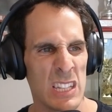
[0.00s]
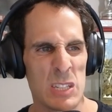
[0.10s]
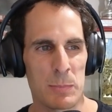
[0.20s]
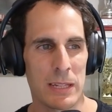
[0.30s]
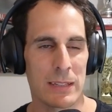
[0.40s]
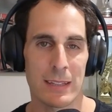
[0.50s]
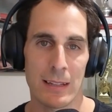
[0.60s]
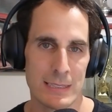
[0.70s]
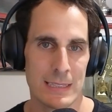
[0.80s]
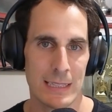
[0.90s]
been
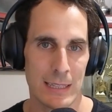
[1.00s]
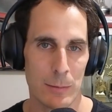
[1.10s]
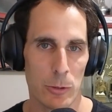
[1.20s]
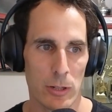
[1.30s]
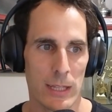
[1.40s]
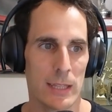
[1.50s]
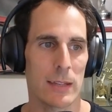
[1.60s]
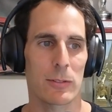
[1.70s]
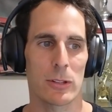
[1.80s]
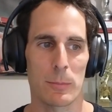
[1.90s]
dusty in the morning. They've
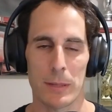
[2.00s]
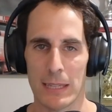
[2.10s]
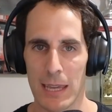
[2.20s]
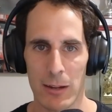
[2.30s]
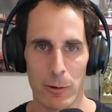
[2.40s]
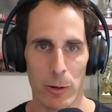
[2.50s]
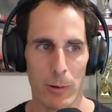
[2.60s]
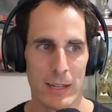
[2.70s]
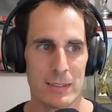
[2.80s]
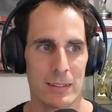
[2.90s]
got the big aero
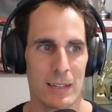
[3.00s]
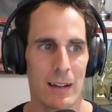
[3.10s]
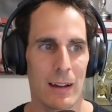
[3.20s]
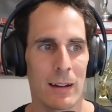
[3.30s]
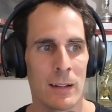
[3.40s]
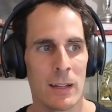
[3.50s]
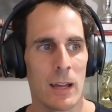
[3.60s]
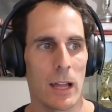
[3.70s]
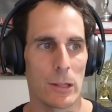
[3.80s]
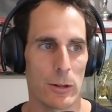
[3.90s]
rakes on the car.
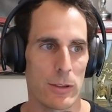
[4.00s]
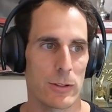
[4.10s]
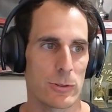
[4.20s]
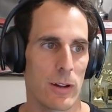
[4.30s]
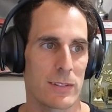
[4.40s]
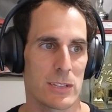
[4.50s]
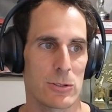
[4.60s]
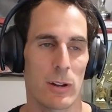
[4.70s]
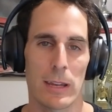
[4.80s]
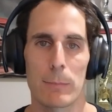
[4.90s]
A lot of the drivers are
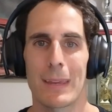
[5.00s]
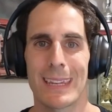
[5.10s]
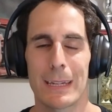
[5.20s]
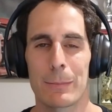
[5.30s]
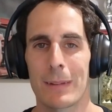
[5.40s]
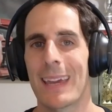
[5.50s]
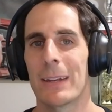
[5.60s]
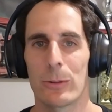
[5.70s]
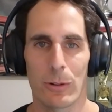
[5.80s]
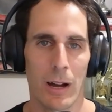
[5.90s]
trying medium and
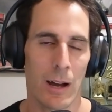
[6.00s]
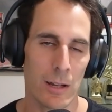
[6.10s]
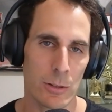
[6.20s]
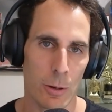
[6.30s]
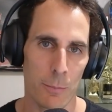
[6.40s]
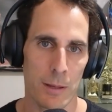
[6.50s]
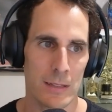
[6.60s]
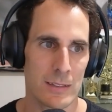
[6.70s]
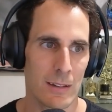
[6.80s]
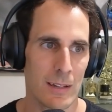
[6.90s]
or hard compound
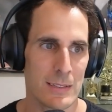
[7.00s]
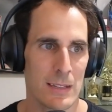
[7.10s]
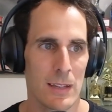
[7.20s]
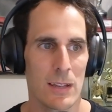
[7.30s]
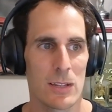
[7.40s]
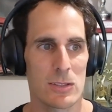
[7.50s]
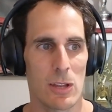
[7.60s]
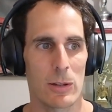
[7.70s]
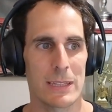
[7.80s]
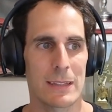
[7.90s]
tires. So
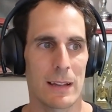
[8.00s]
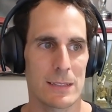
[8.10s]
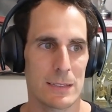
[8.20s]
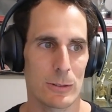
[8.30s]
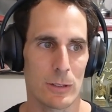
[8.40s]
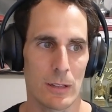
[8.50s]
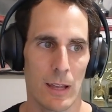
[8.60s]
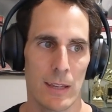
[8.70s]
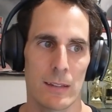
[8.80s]
it does look like